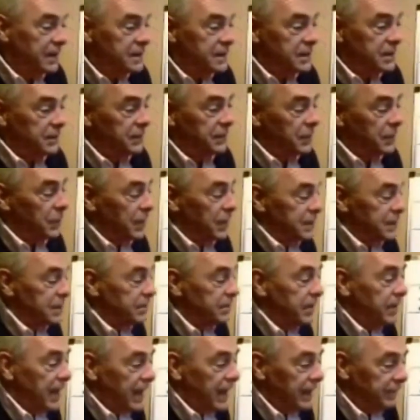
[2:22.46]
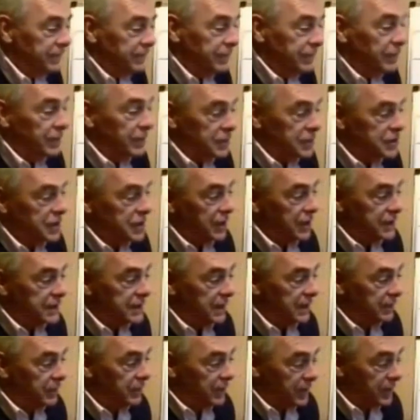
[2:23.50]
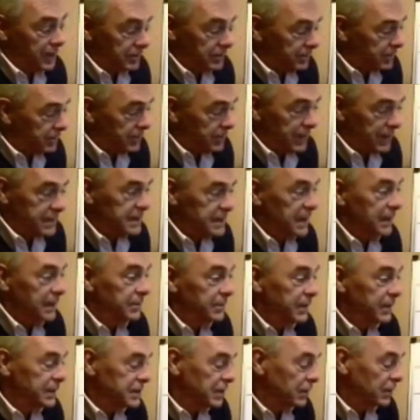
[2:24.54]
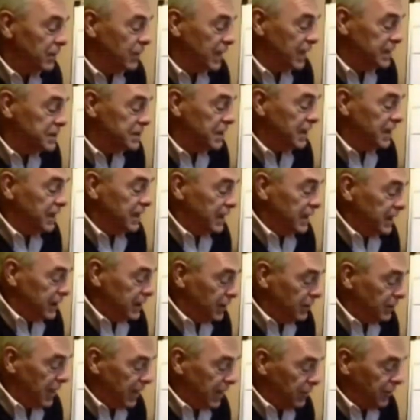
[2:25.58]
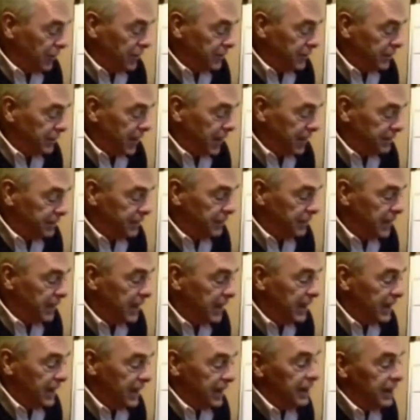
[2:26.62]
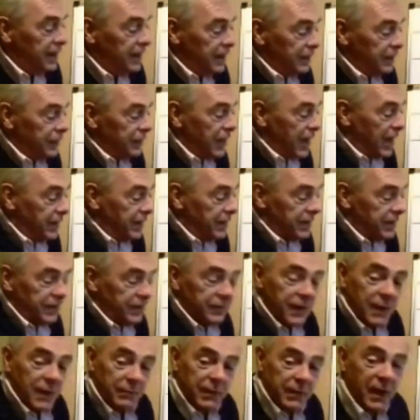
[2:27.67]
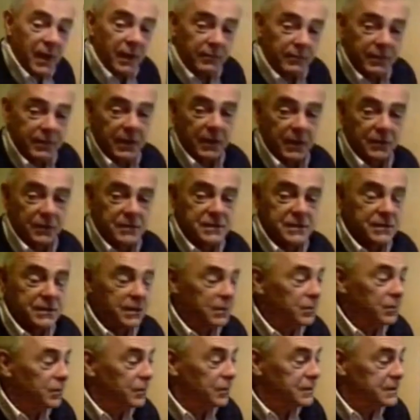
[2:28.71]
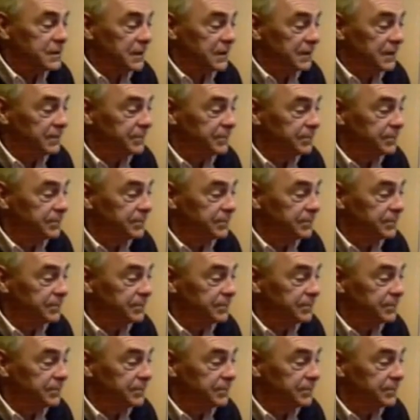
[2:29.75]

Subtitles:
So if you want to play a full shot in with a, let's say, a pitching wedge, you might want to play from here rather than up close to the water.